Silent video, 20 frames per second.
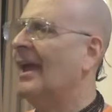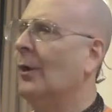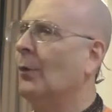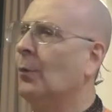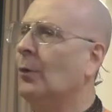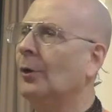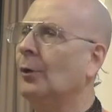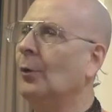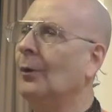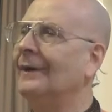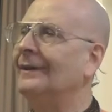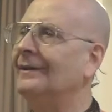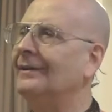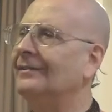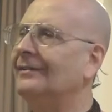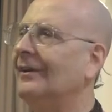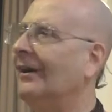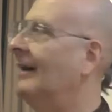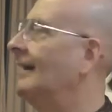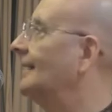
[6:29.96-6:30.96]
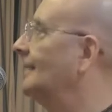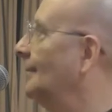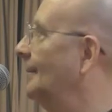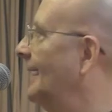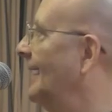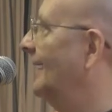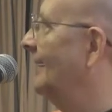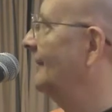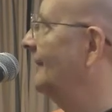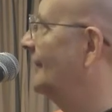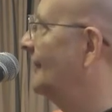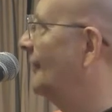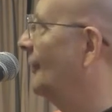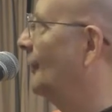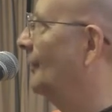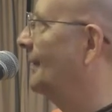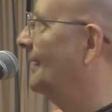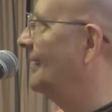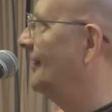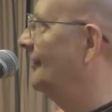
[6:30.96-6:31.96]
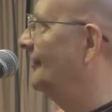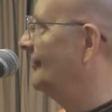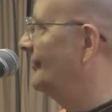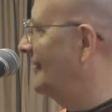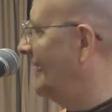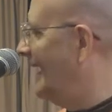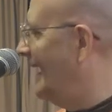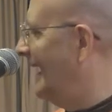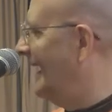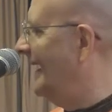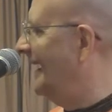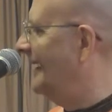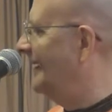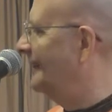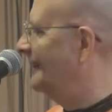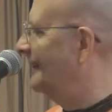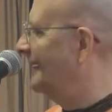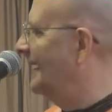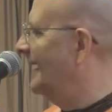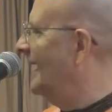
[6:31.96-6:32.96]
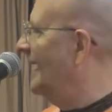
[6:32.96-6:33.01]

we're going to talk about phobias, and